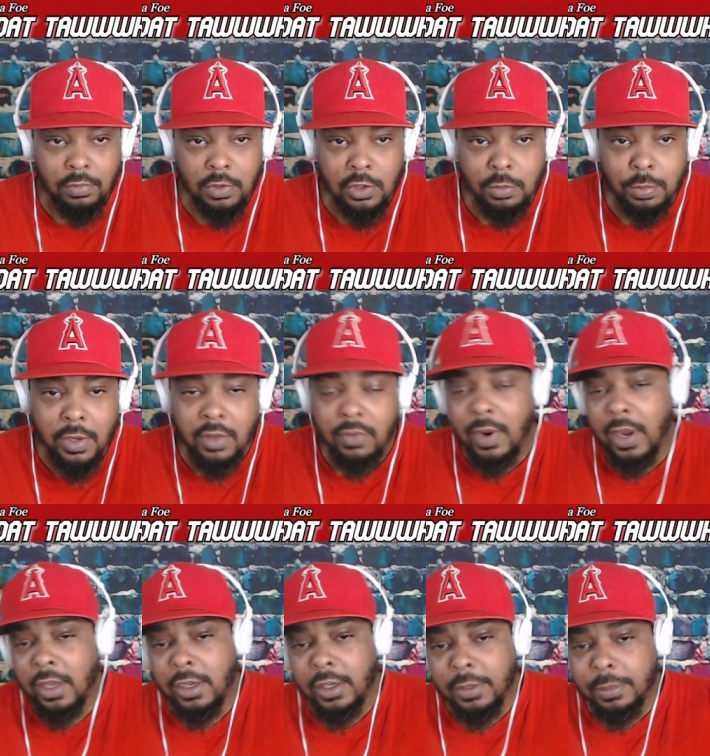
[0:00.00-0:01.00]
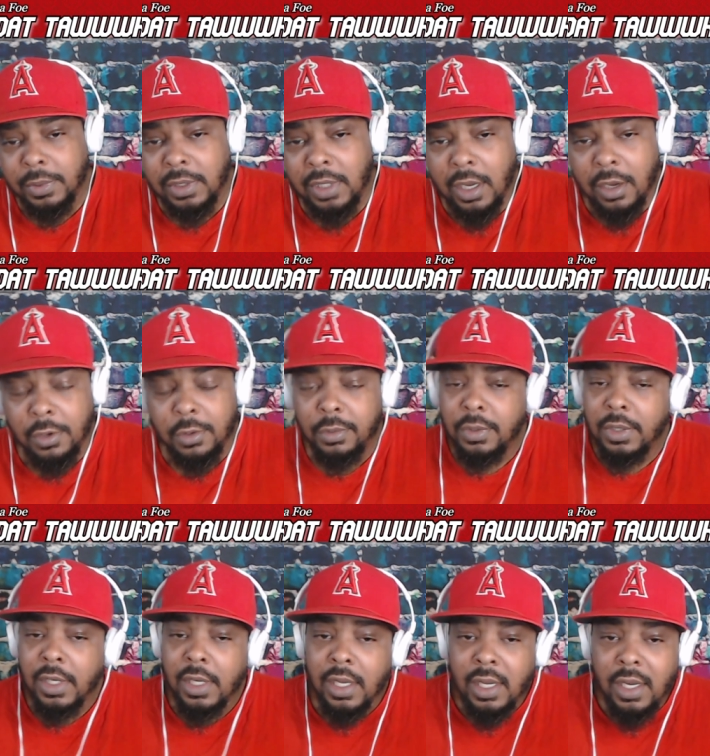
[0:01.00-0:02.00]
This brother right here. But yo,
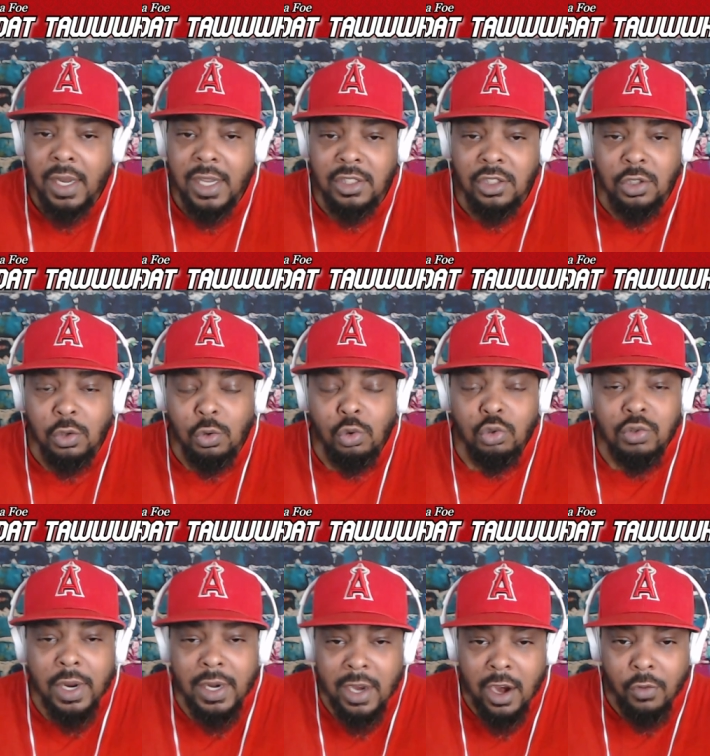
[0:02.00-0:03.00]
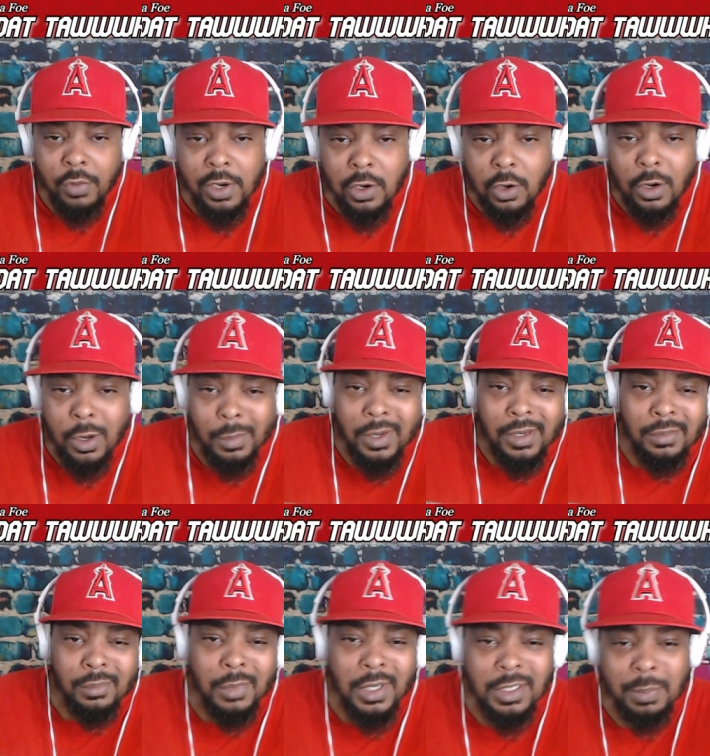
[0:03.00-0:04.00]
that's the news right now. I don't really know nothing
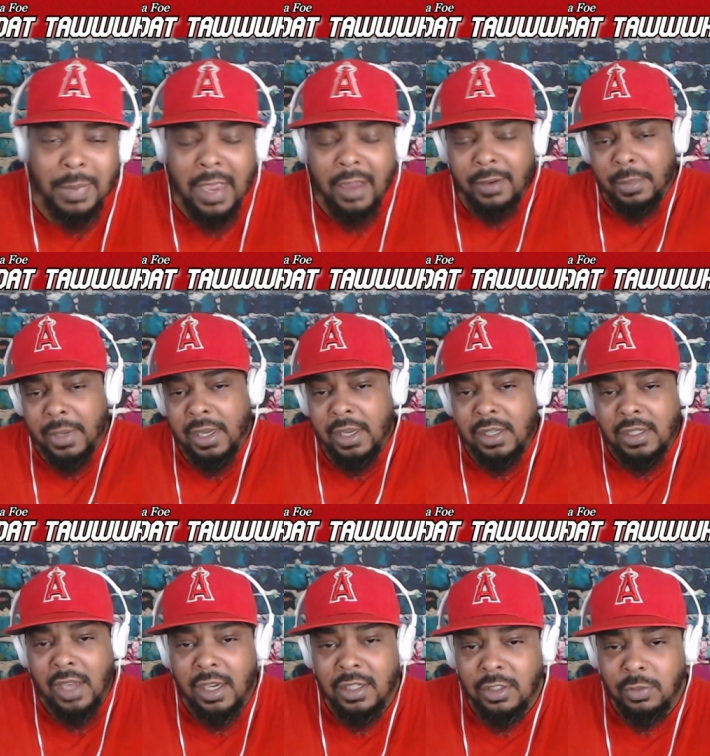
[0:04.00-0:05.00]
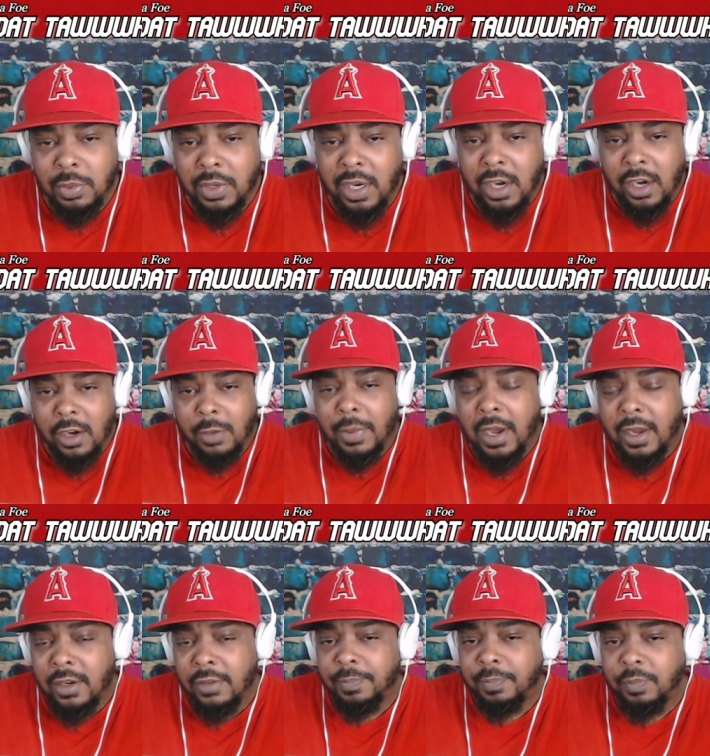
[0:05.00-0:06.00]
much about it, man. I just been hearing about it
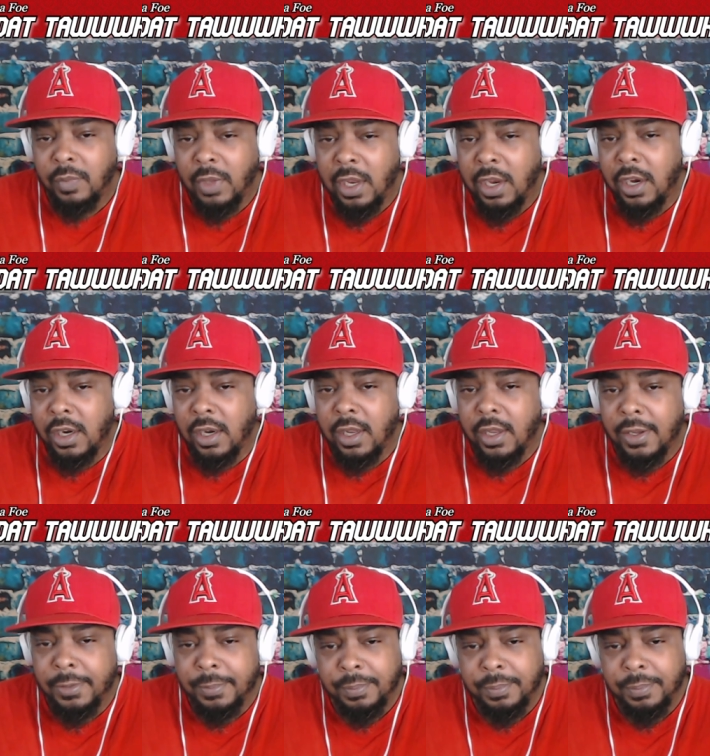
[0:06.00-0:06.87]
here and there.